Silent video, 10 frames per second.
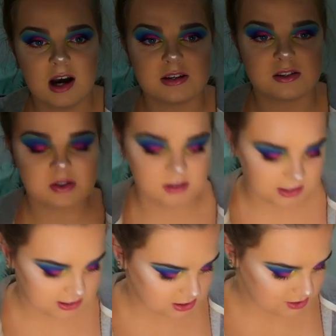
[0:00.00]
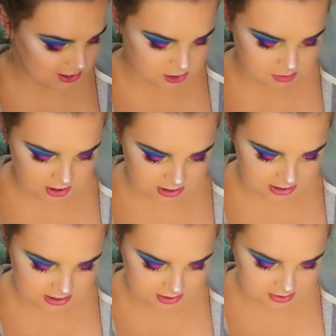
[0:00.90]
I just saw like a scratch mark in
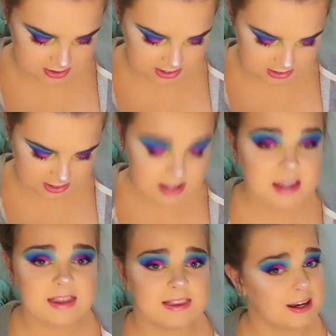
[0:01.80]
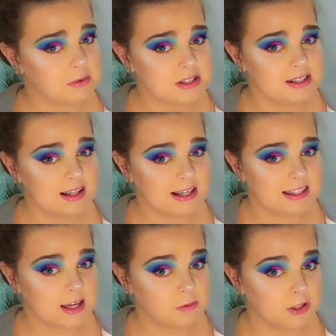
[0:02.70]
it and I was like, that wasn't
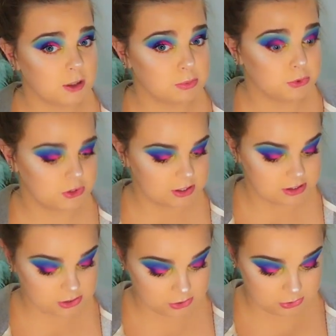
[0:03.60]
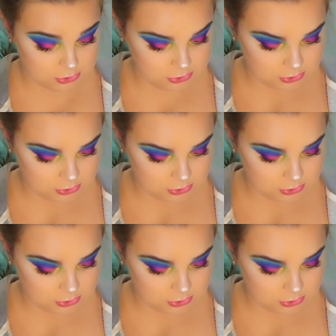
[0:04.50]
like that when I bought it. So